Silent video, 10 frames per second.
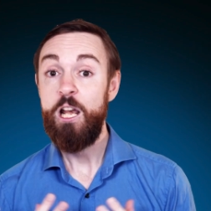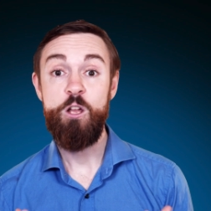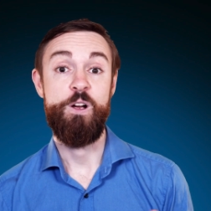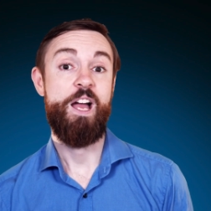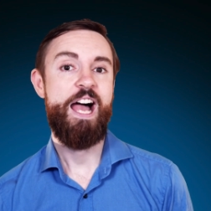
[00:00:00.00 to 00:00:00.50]

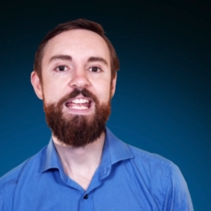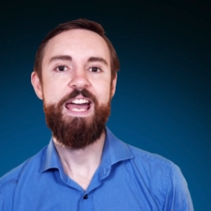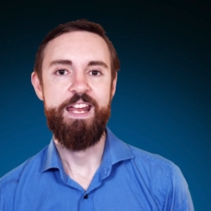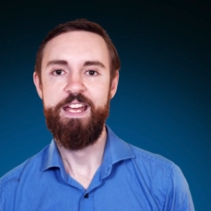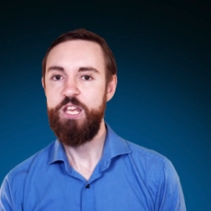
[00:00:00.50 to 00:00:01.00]
Look, I
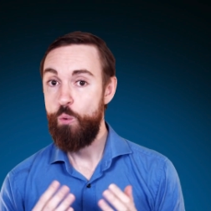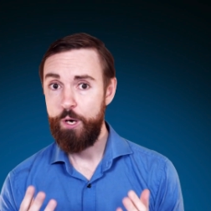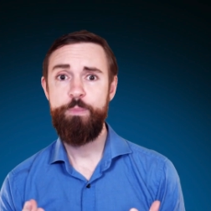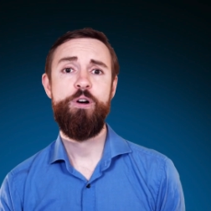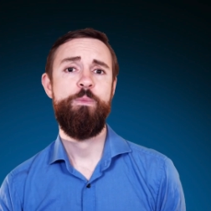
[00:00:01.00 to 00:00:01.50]
get it. You
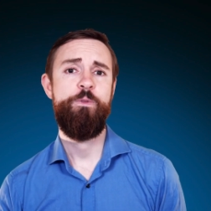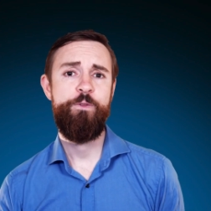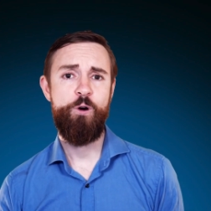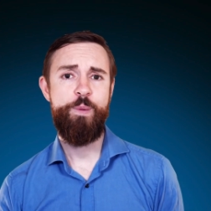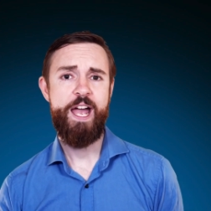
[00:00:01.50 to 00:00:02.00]
want to put
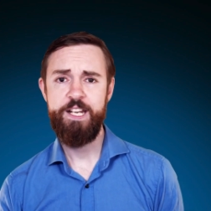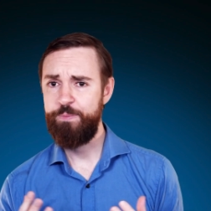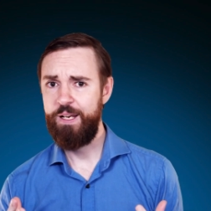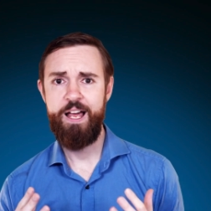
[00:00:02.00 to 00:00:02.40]
four page